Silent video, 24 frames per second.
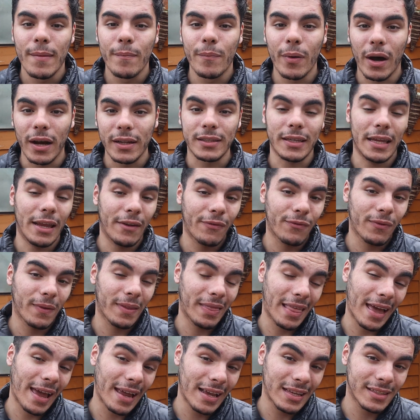but
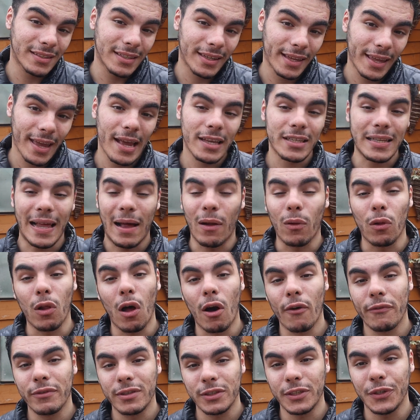if that is the case, I will
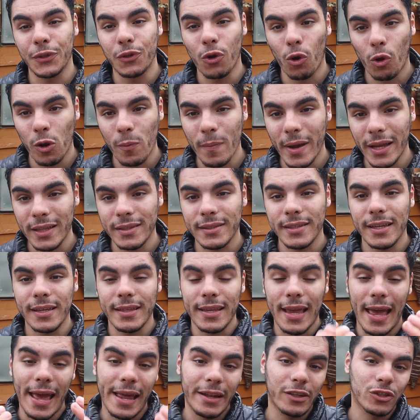obviously document it
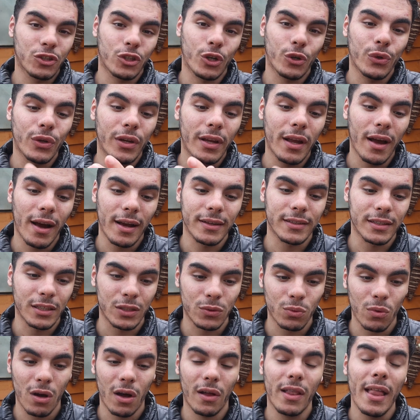and show you guys
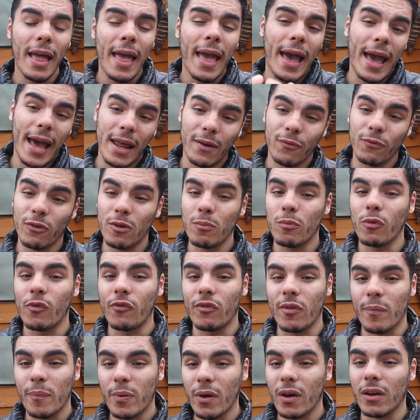as well and remove
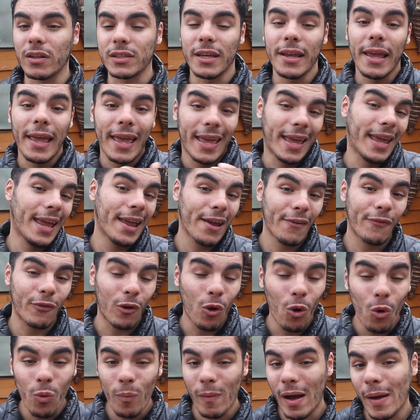the birds. If
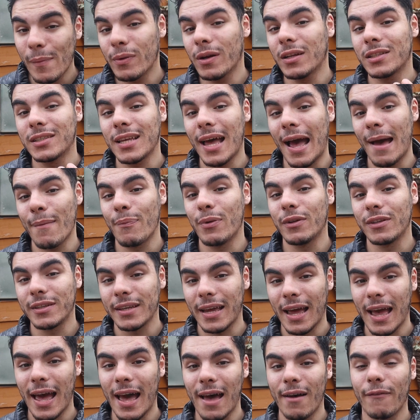all my birds happen to
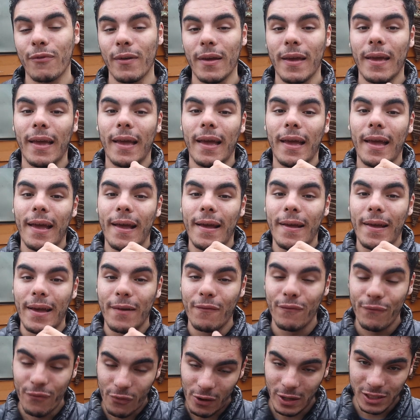have
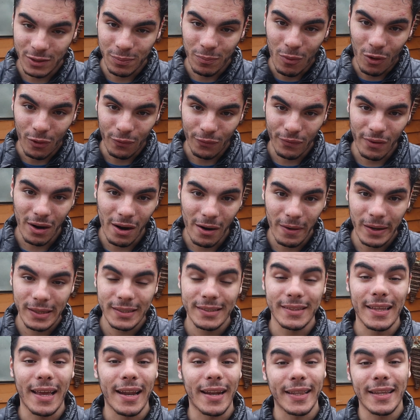French moult
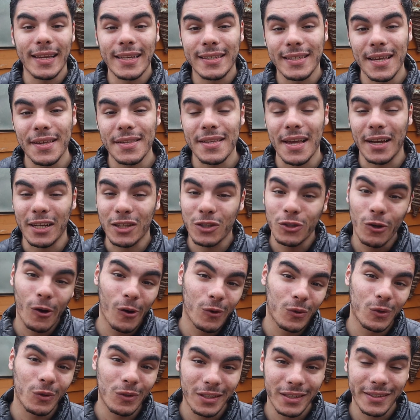virus, then this is a
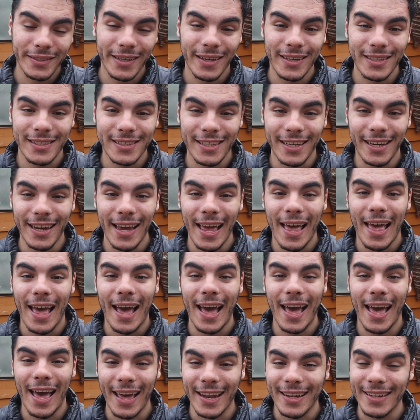total disaster
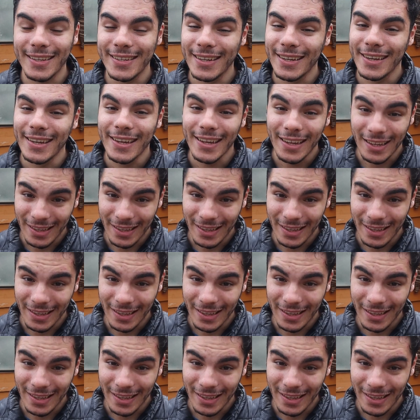and